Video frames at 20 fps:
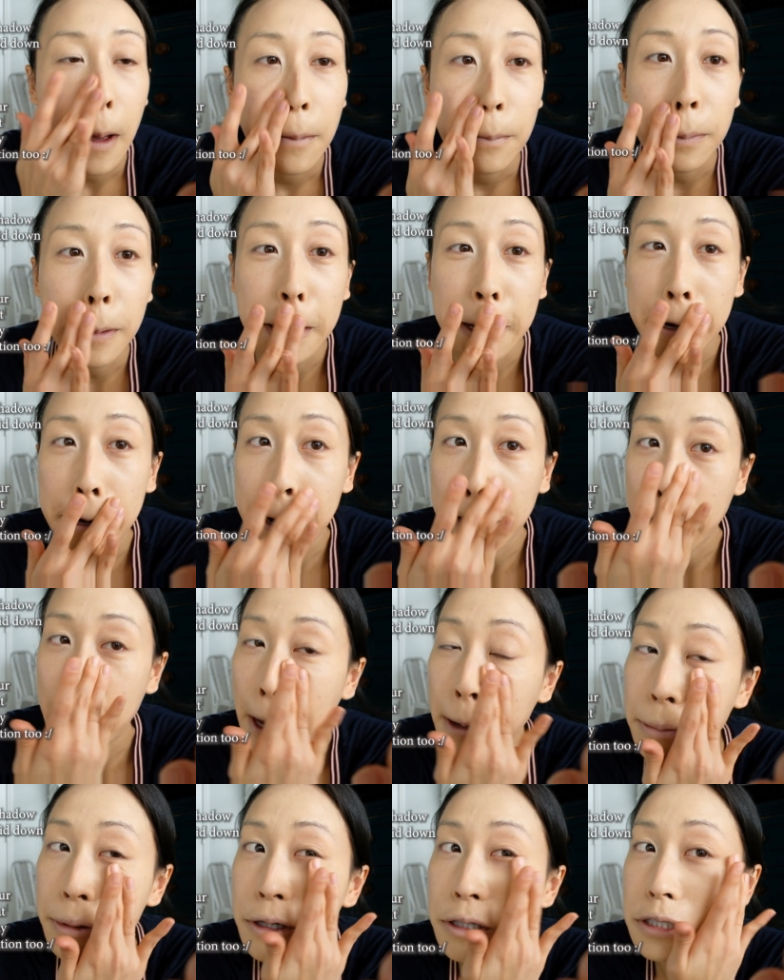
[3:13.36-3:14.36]
But
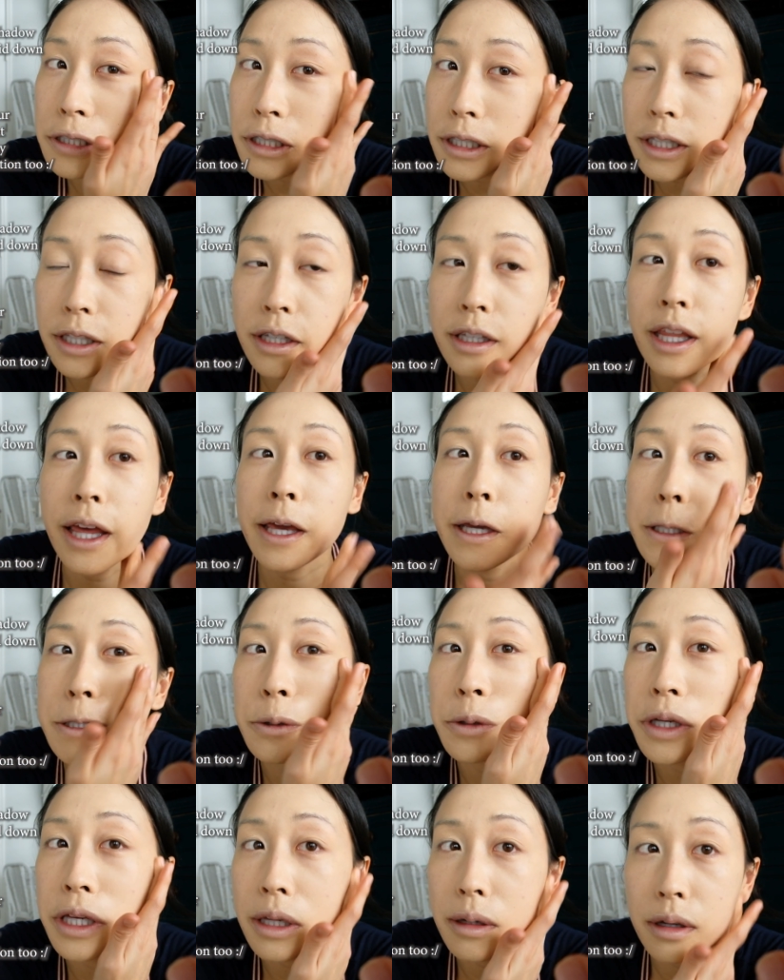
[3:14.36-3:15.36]
I personally like
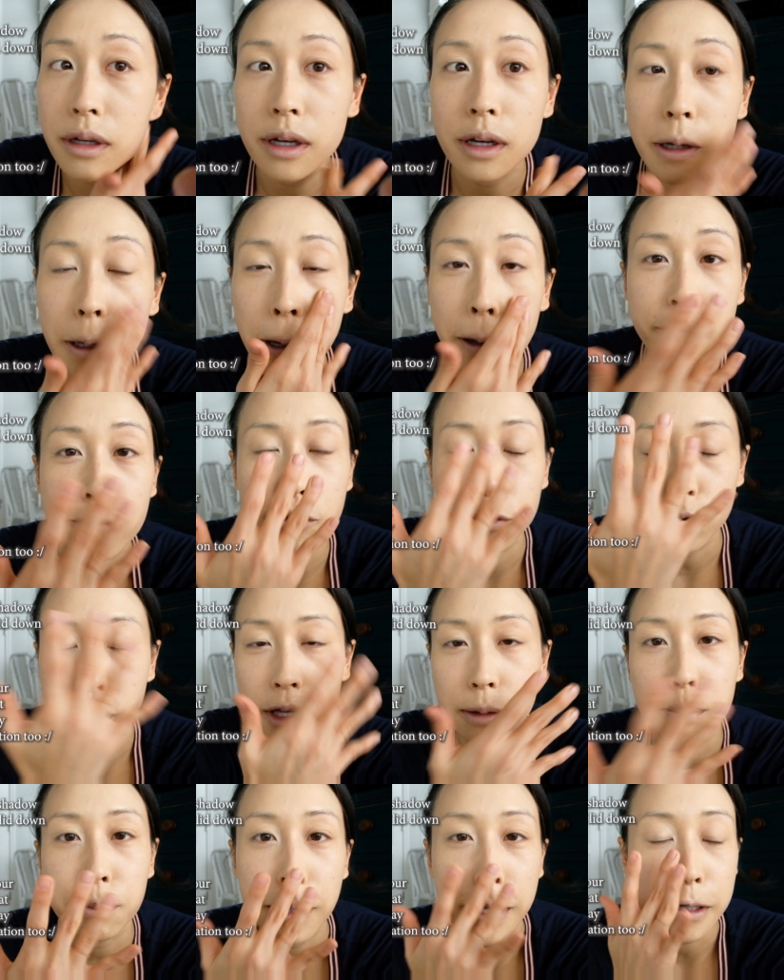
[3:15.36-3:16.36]
doing a
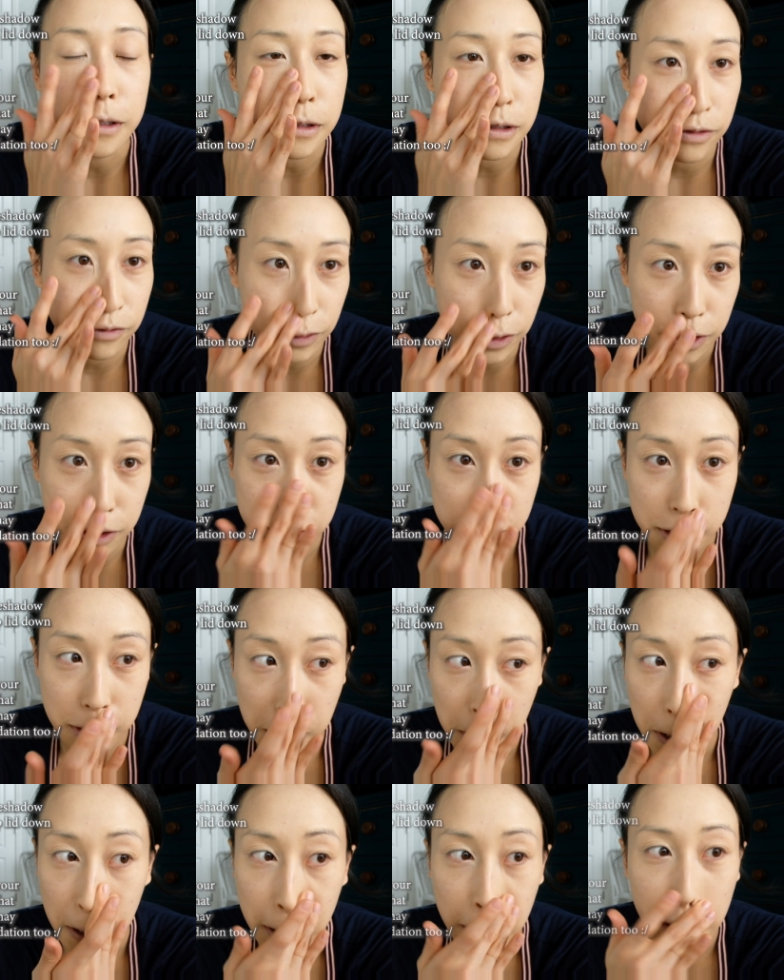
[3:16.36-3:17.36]
full-on base first.
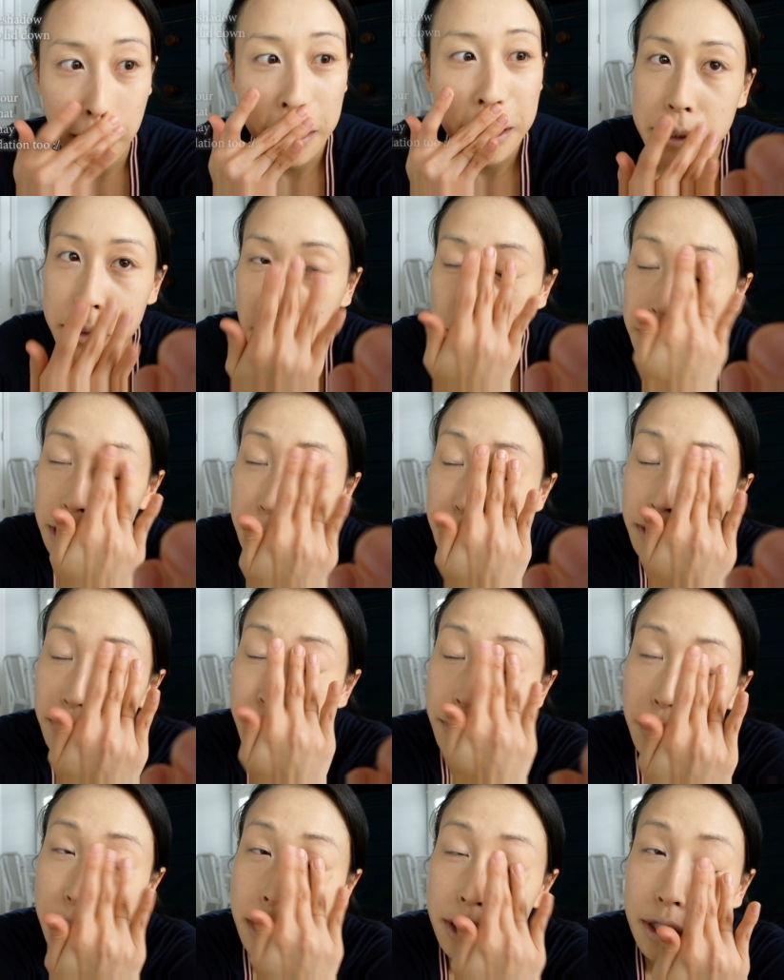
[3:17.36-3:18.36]
So I just
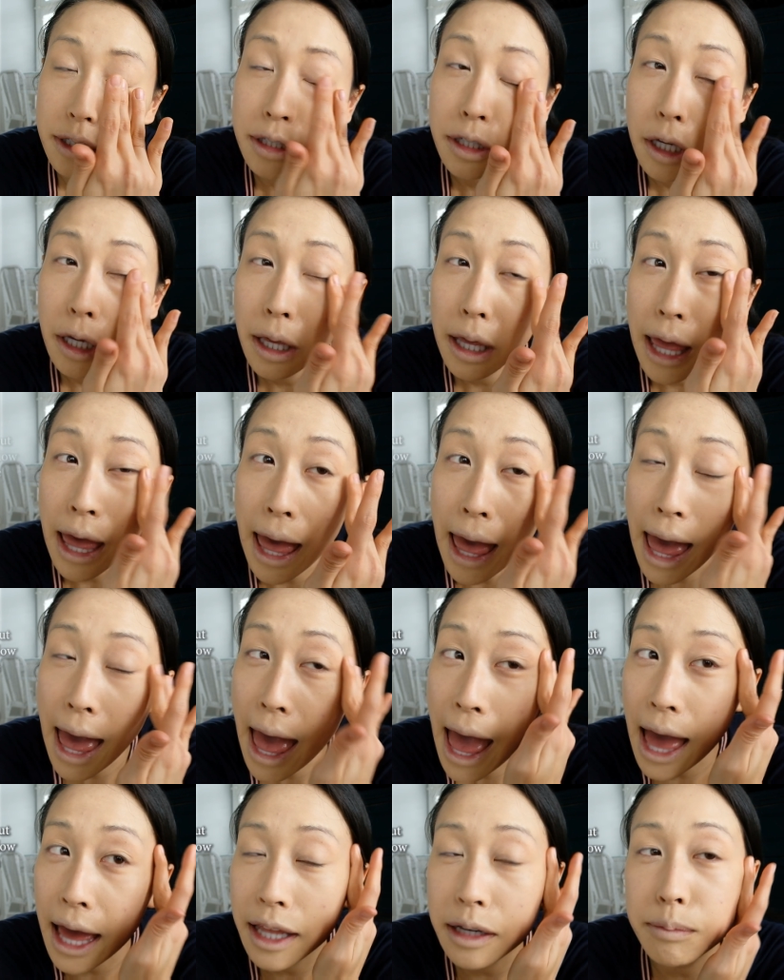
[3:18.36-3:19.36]
prefer to
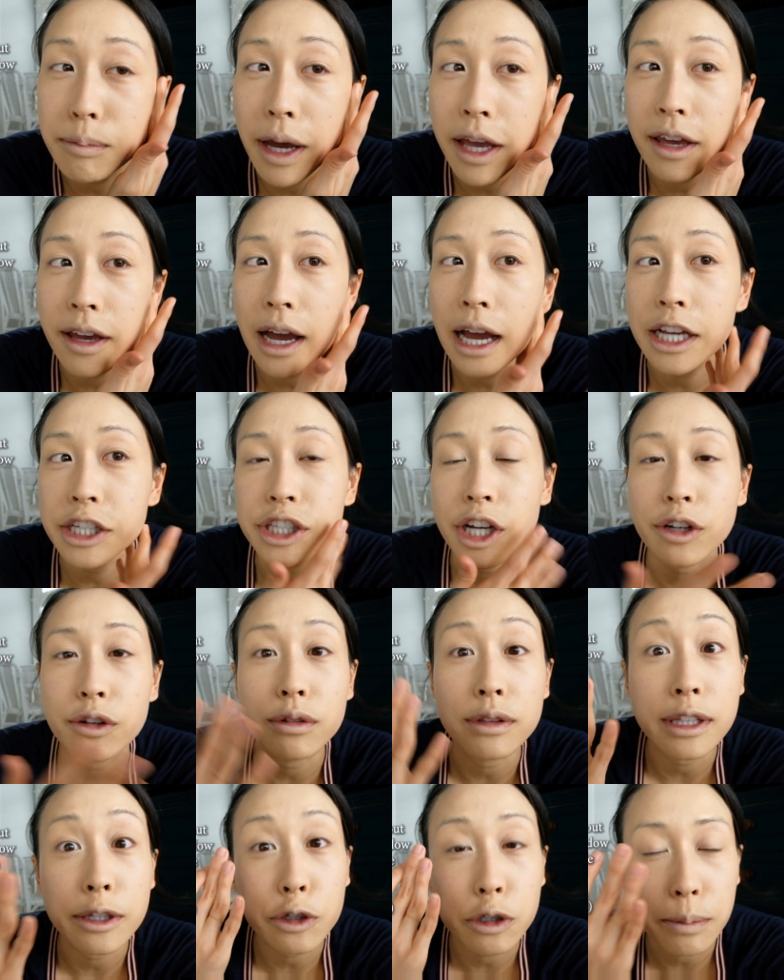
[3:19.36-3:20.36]
add my
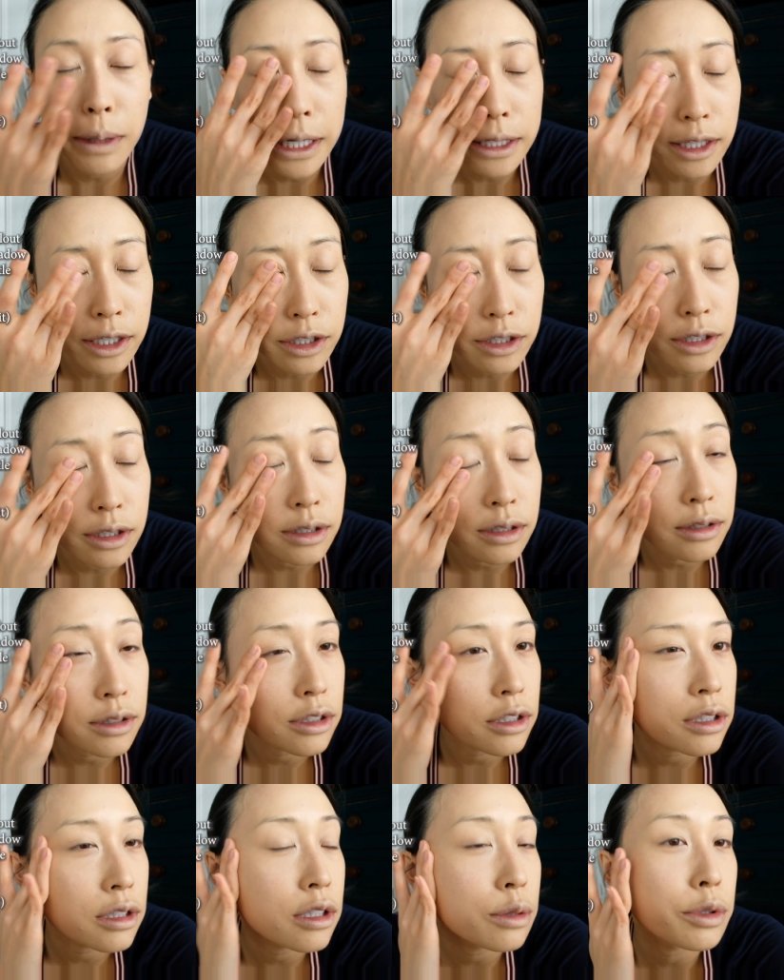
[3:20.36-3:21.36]
eyeshadow little by little
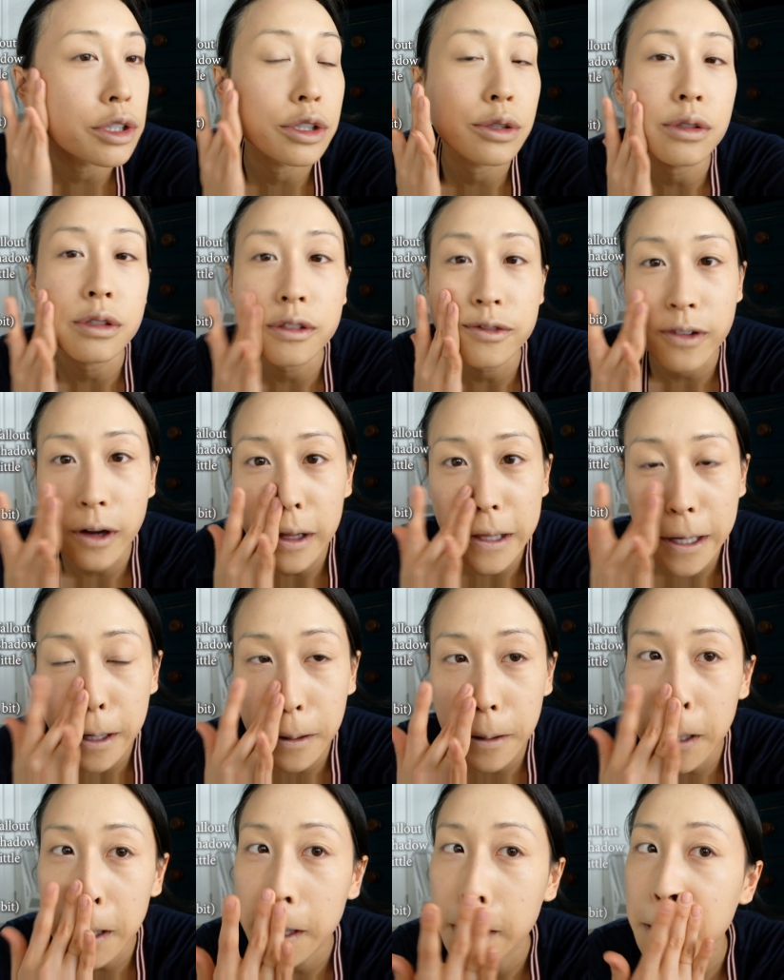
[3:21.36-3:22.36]
to reduce
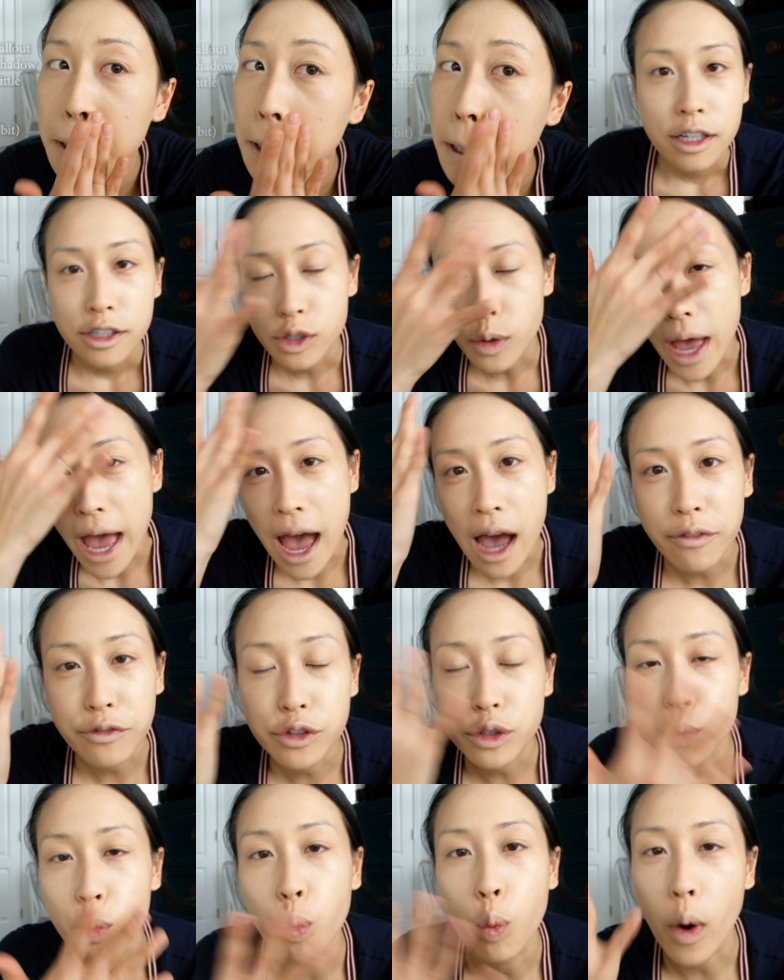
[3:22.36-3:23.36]
fallout. So
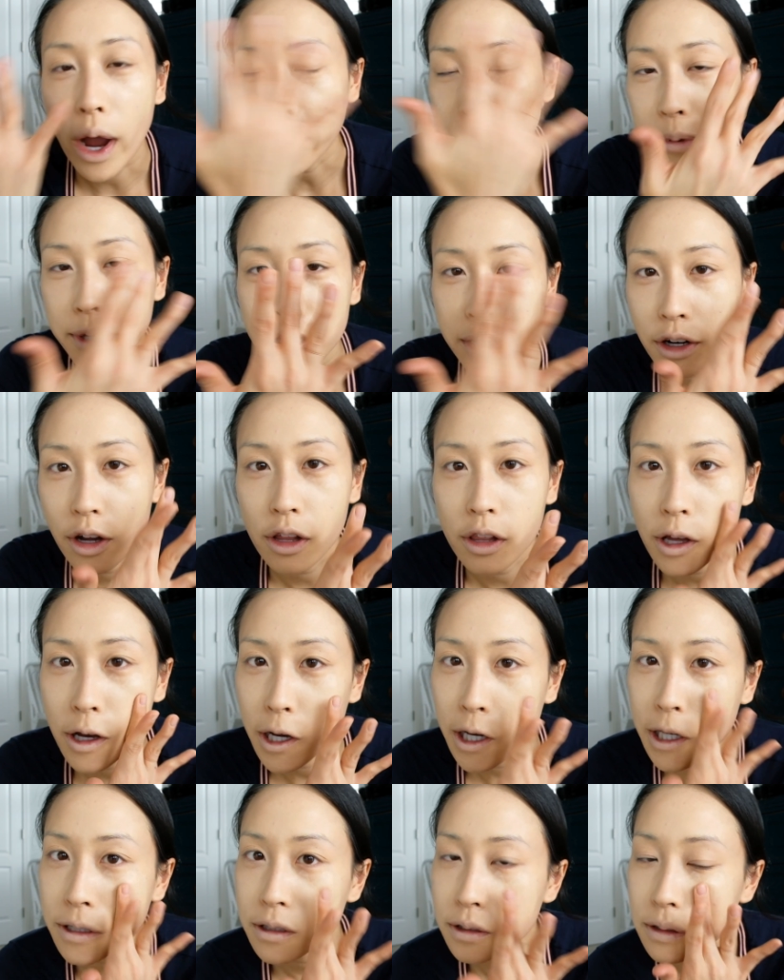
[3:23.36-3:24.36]
after wiping it all
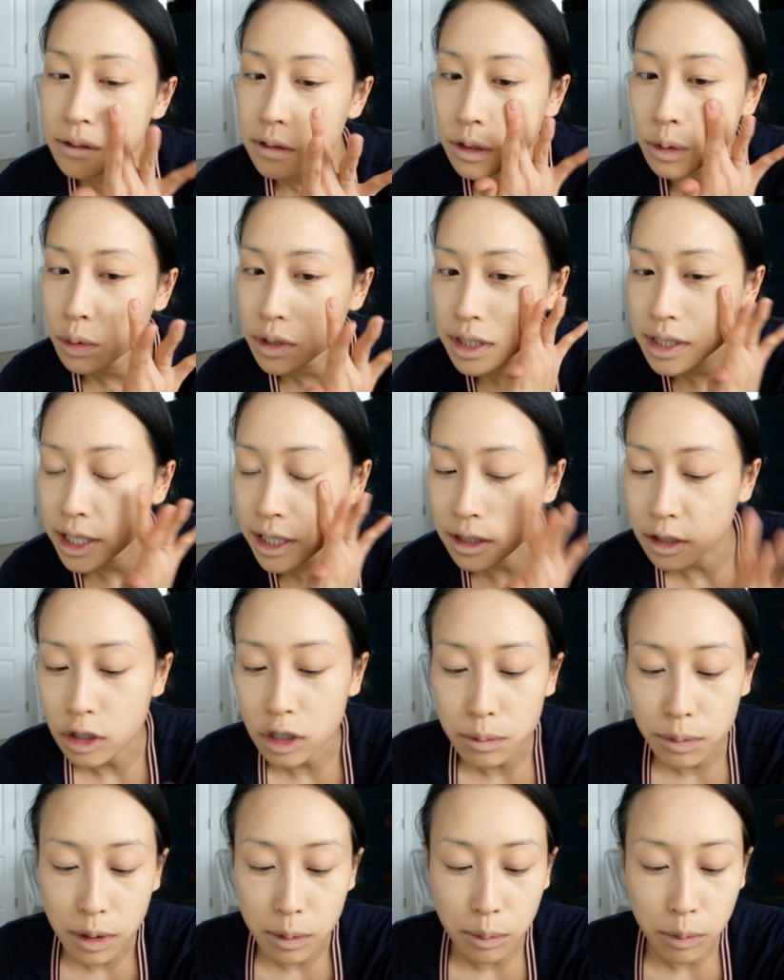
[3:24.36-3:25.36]
on, you want to take a
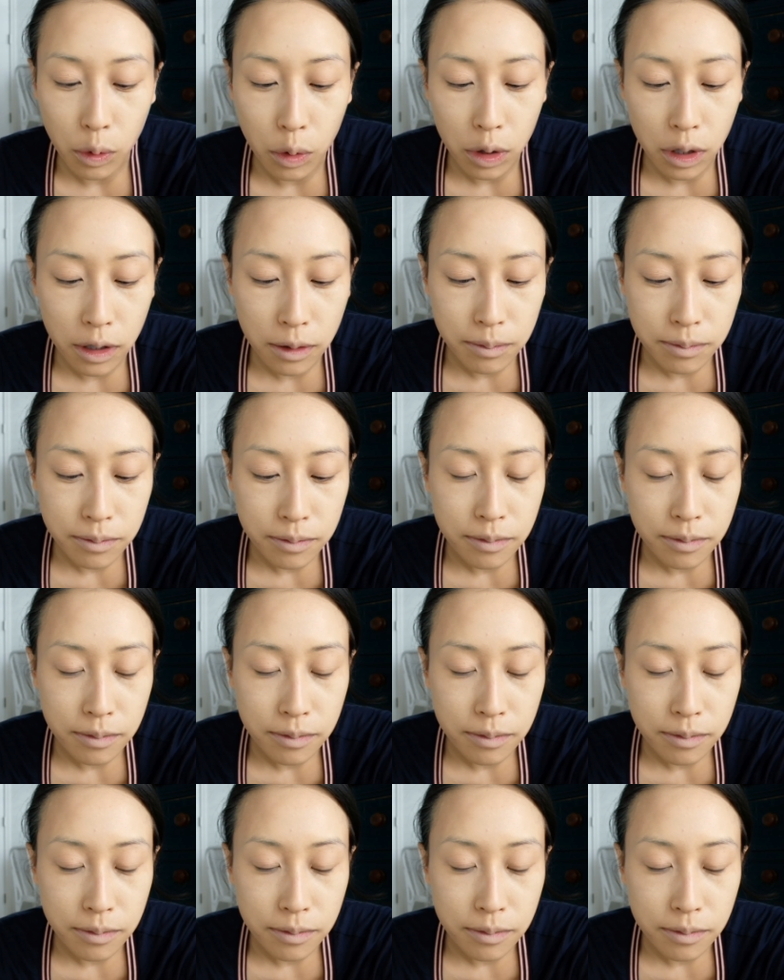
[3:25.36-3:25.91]
little bit more